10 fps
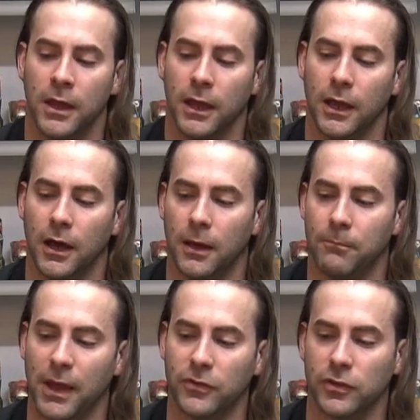
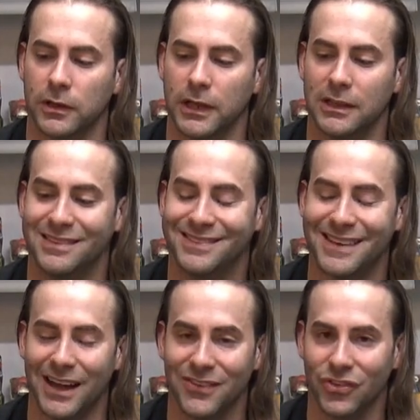basically
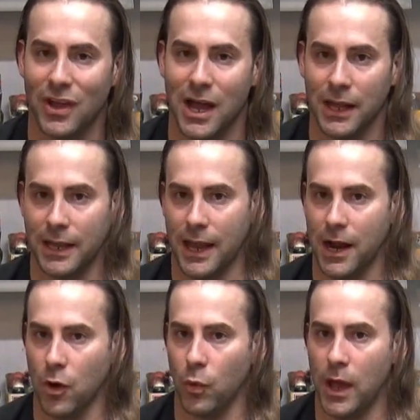does not
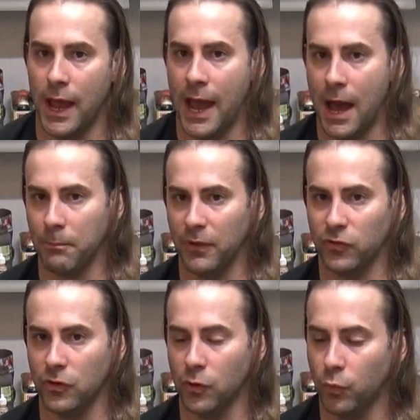care what happens
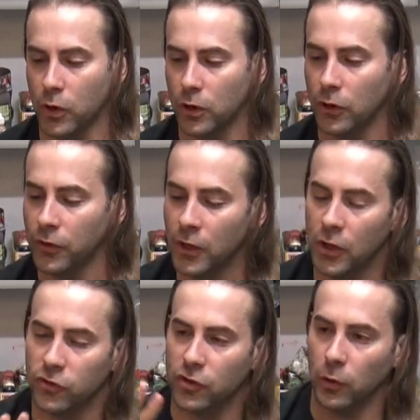in the world
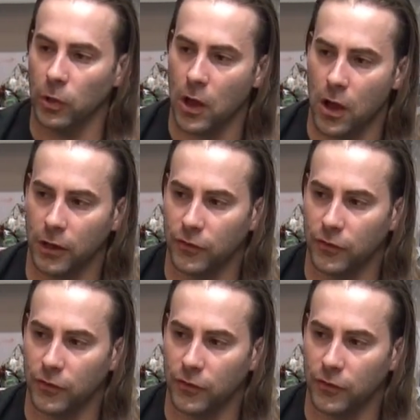so long